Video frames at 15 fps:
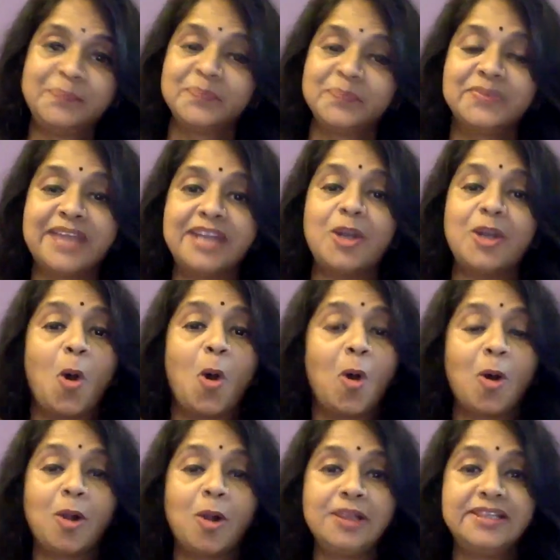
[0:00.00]
then
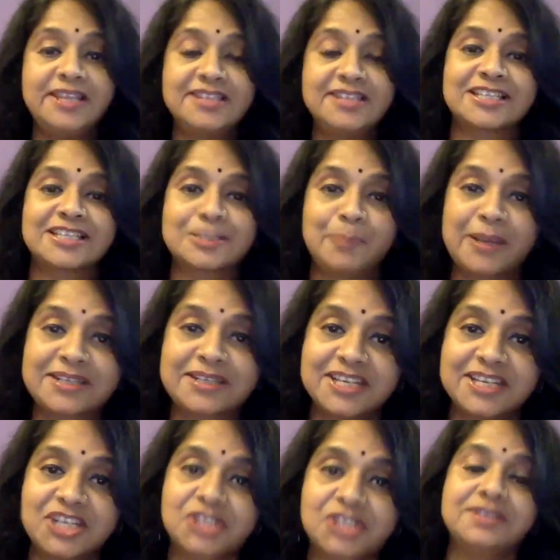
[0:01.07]
all these
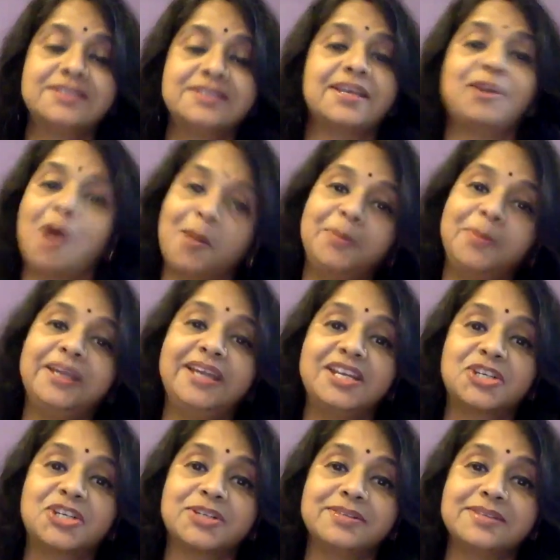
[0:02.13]
expectations and
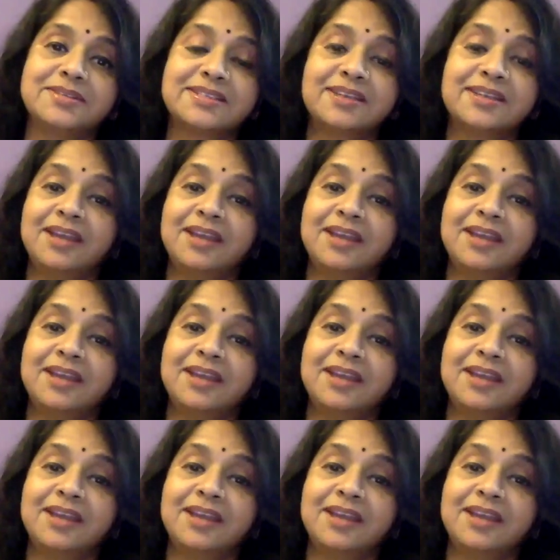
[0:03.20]
obligations